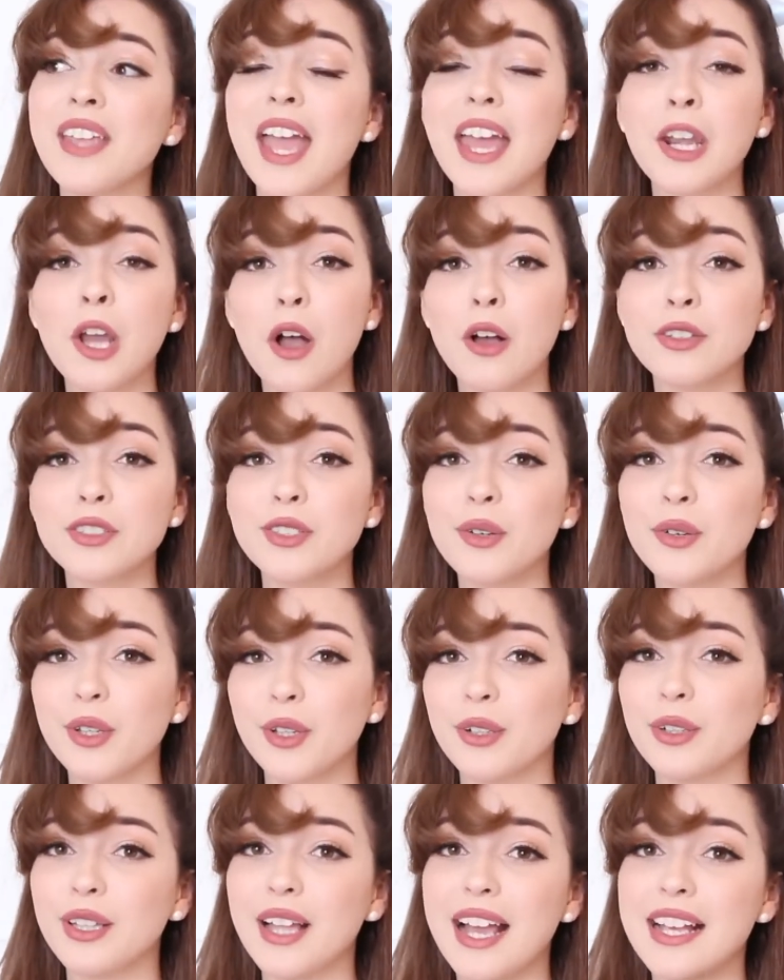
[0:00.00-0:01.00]
And also
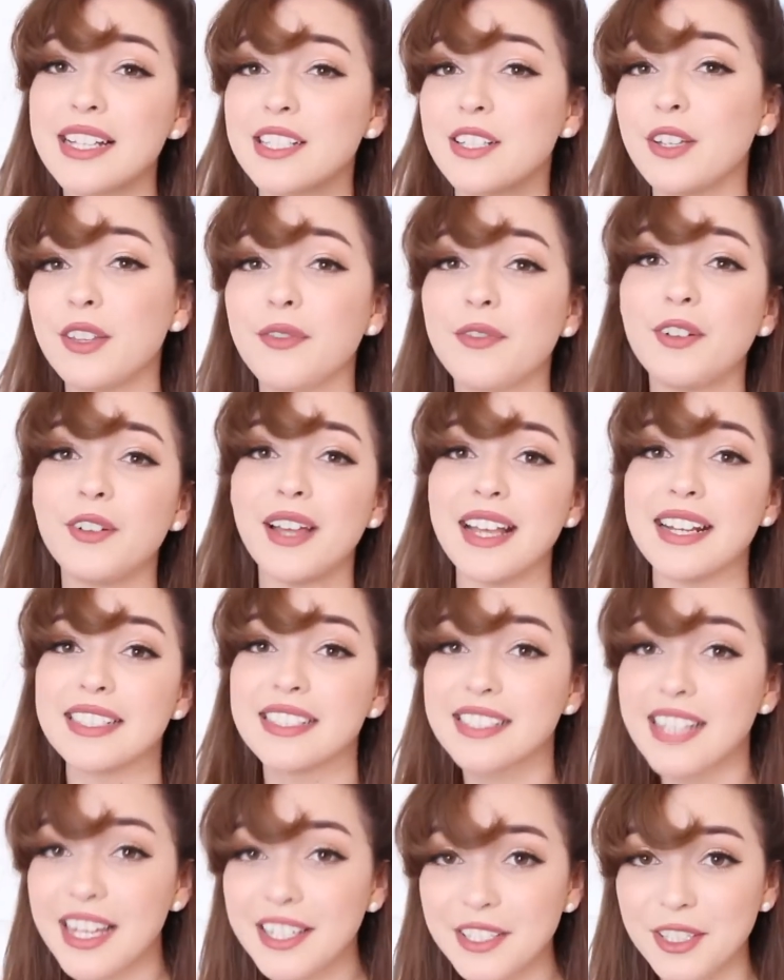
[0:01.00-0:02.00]
utilize youthful
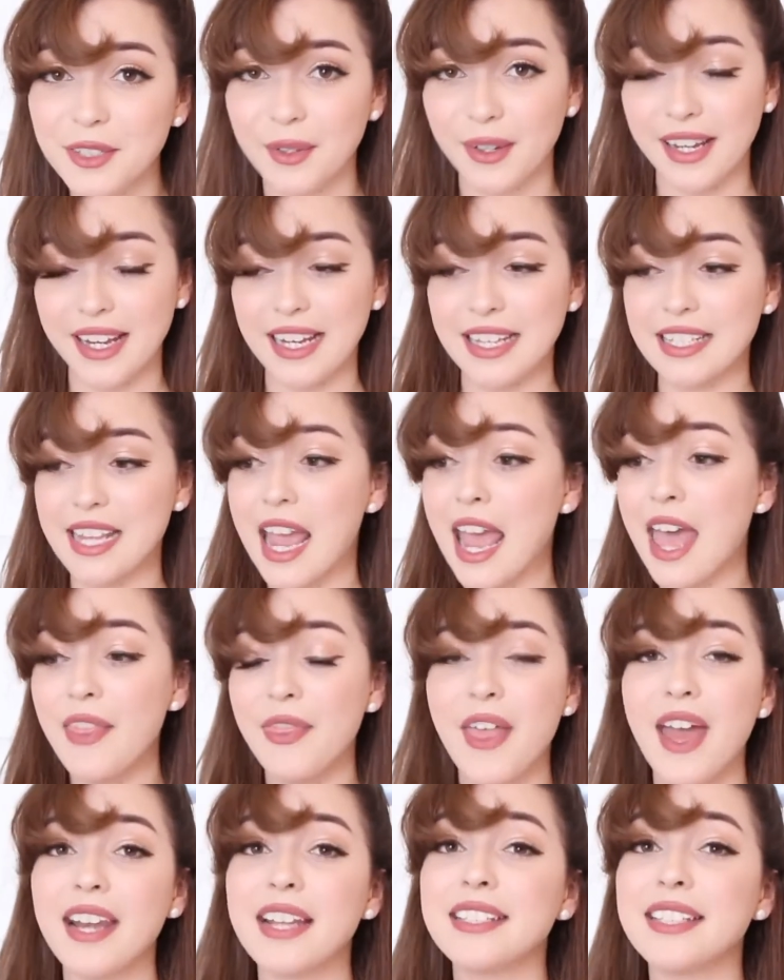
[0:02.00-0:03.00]
accessories.
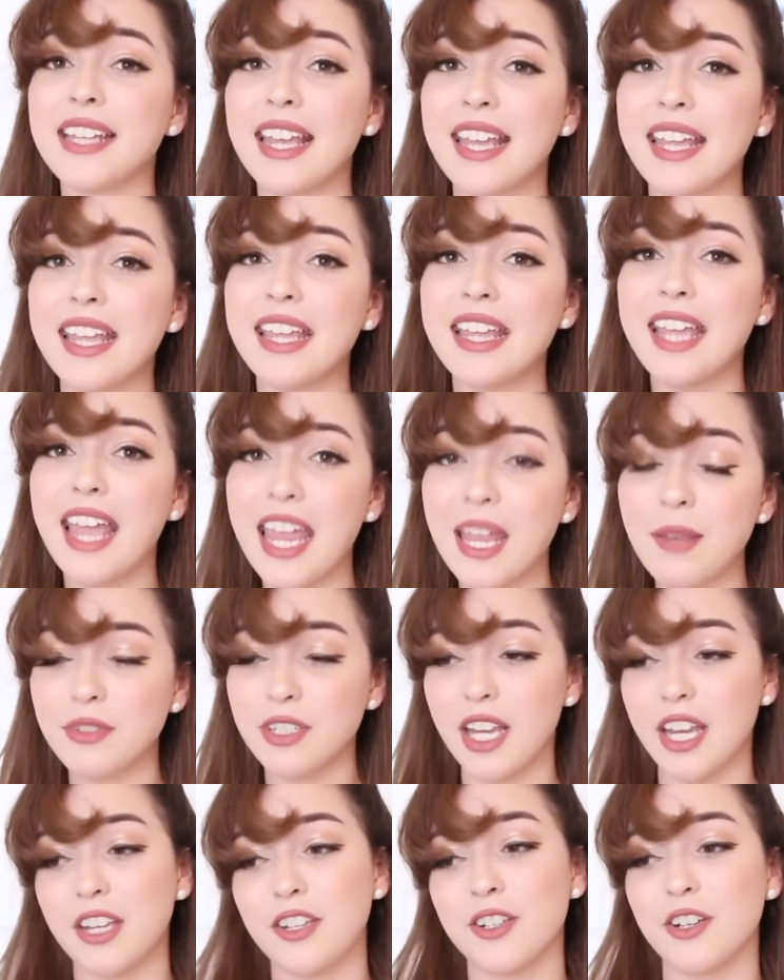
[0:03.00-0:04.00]
That is a game
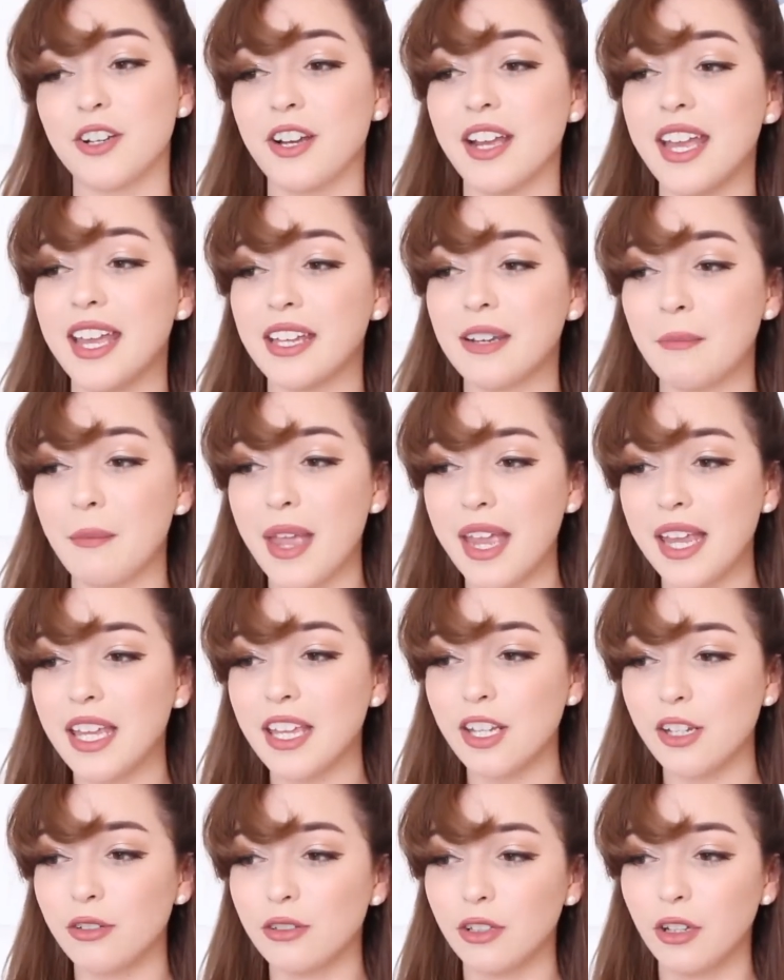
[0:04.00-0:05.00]
changer in
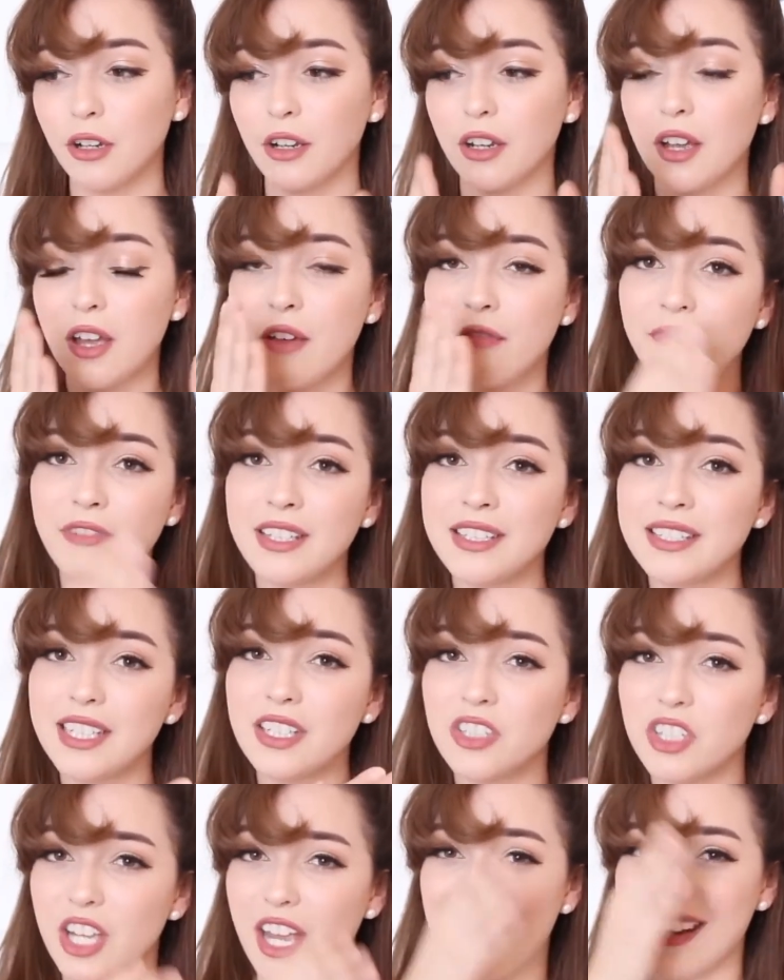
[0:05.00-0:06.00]
making you look
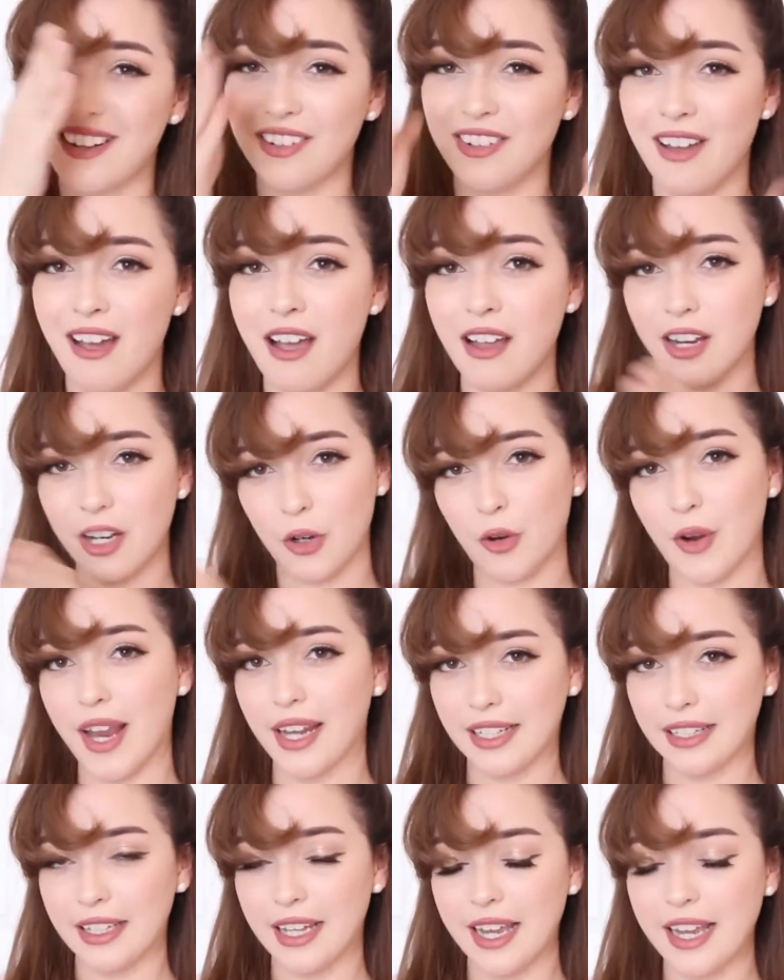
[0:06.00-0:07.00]
vintage and not
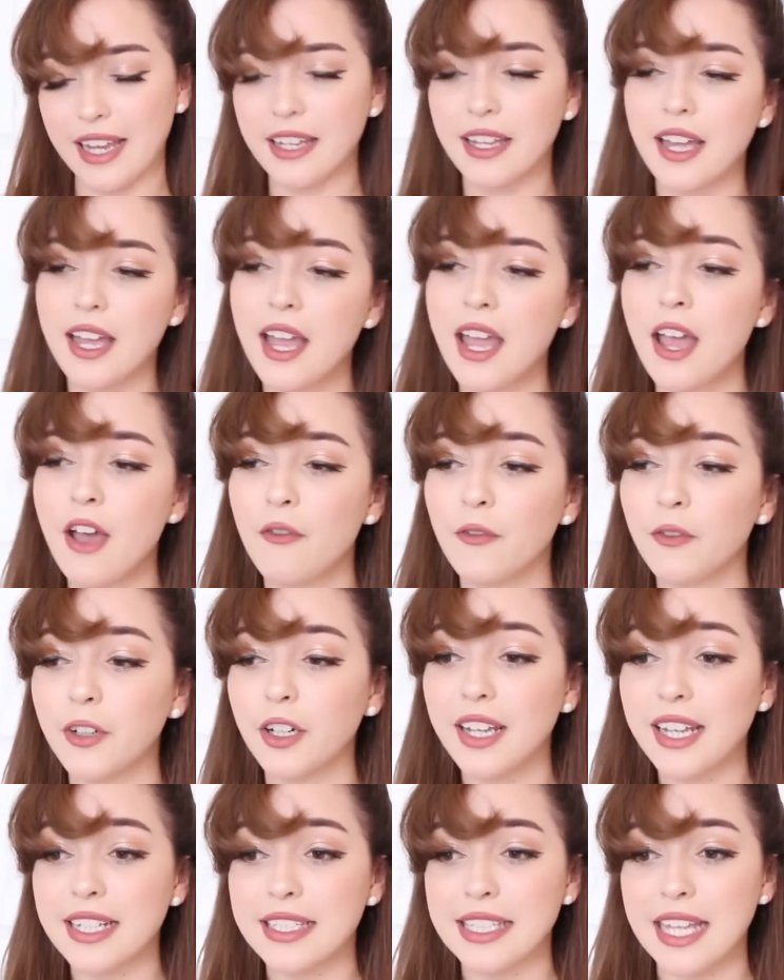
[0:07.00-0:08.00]
granny-like. For
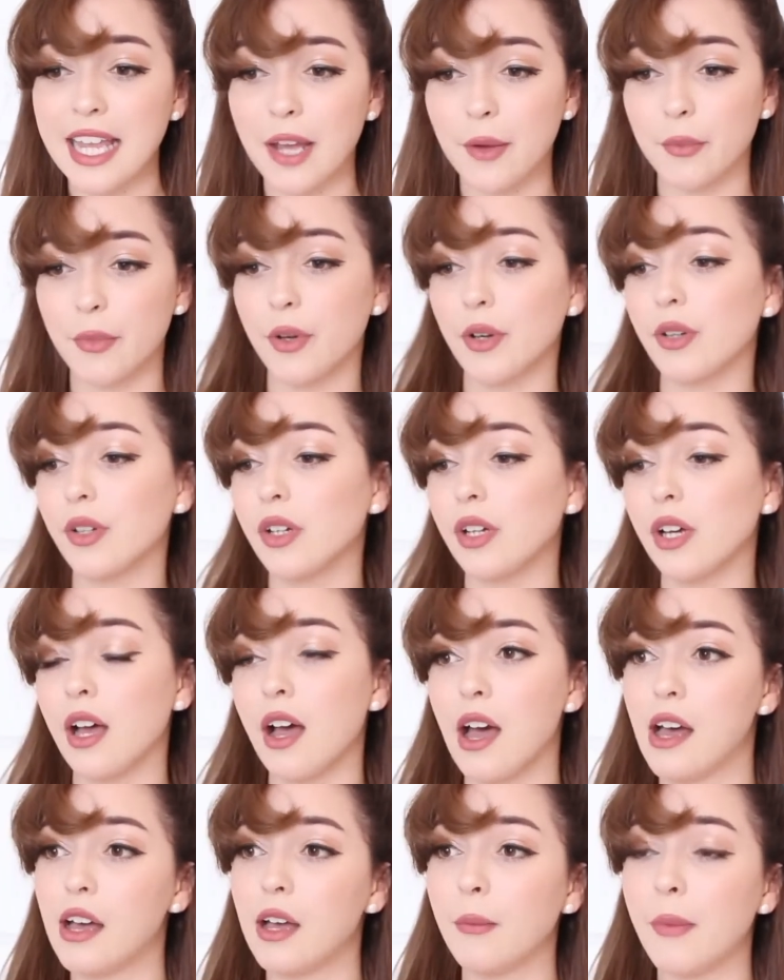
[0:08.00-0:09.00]
example,
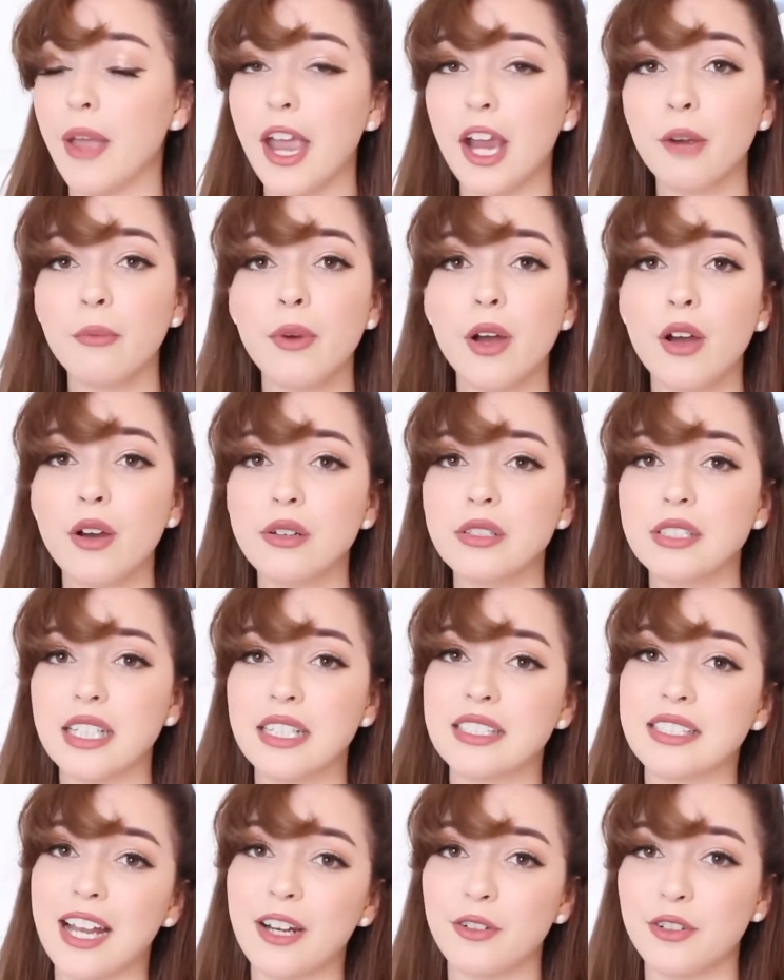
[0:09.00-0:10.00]
hair bows
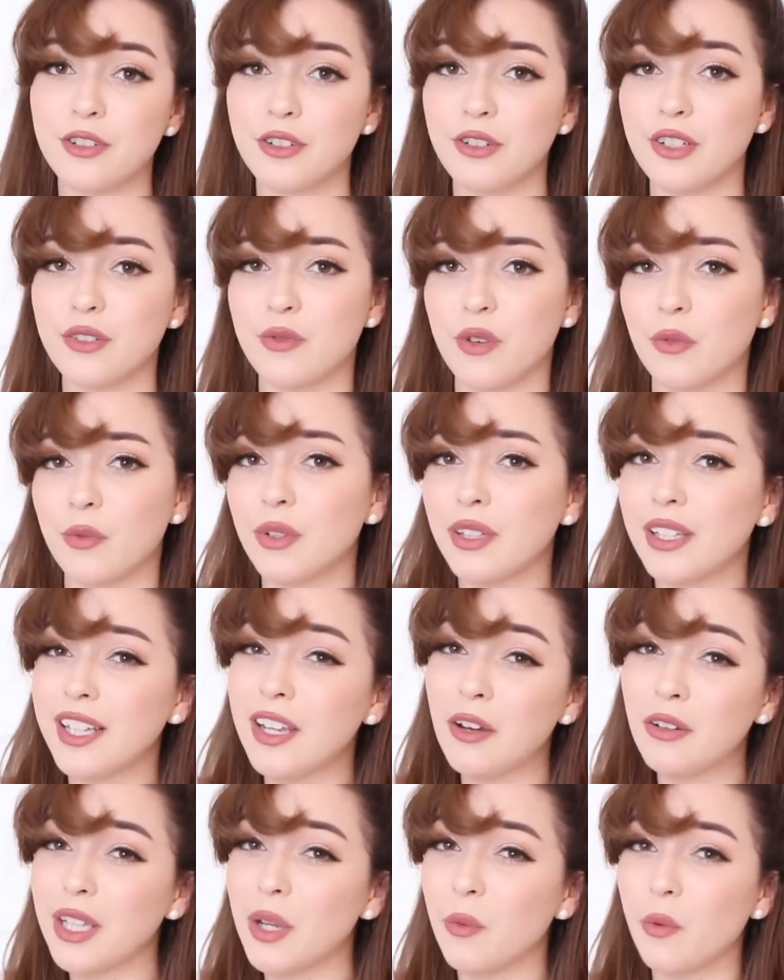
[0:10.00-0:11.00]
and saddle shoes were really
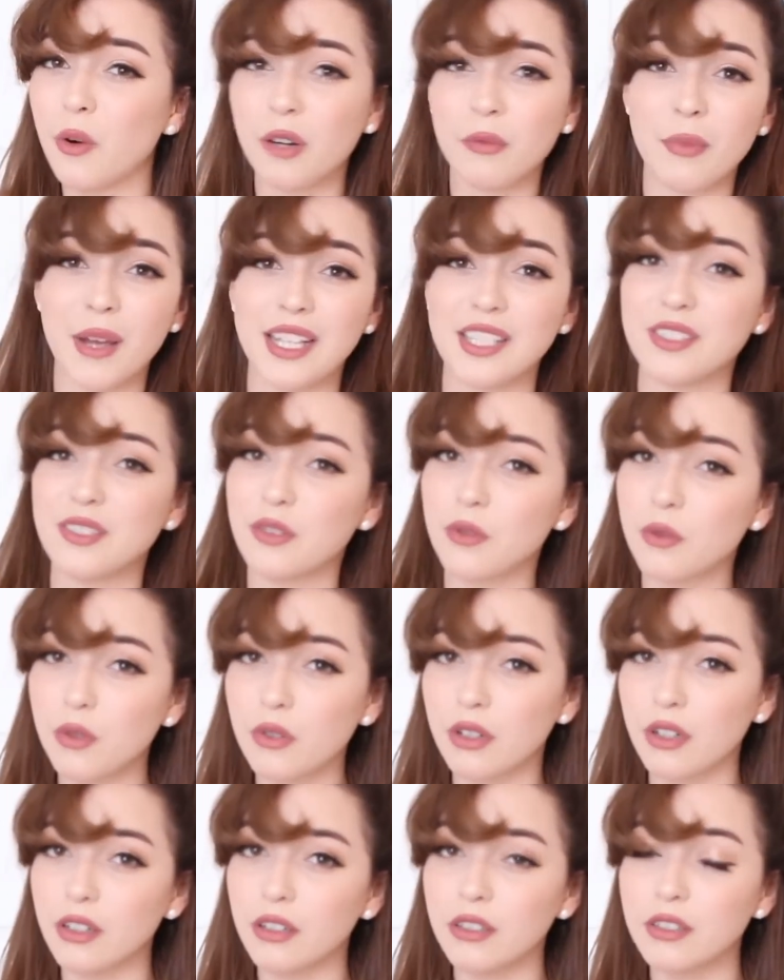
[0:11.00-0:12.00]
only worn by
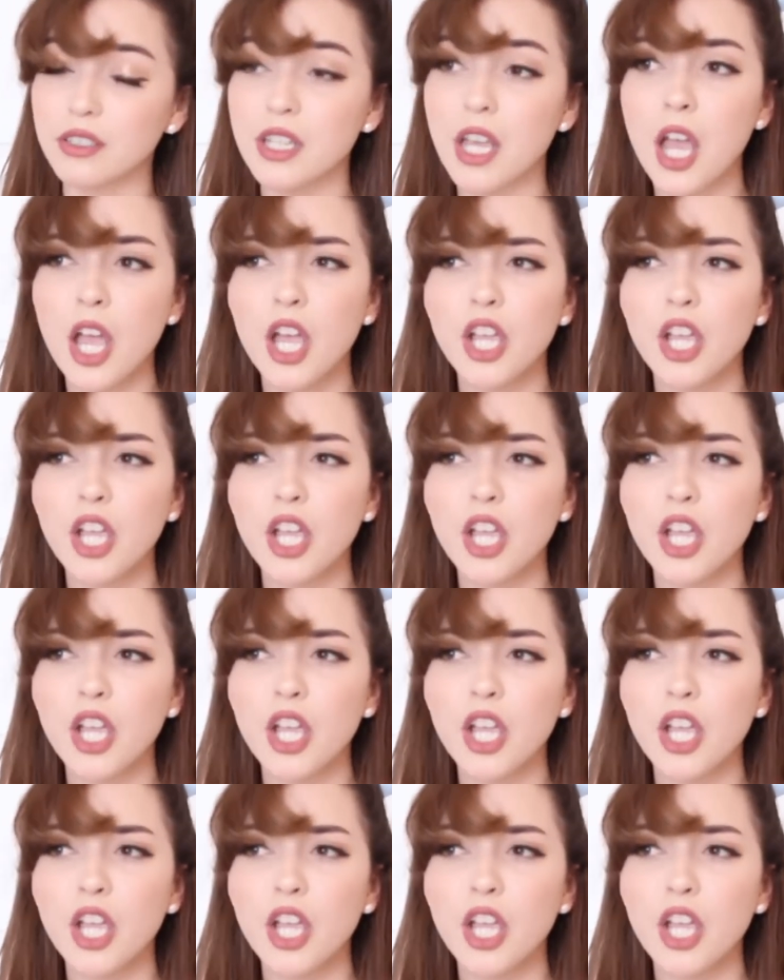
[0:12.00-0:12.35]
schoolgirls.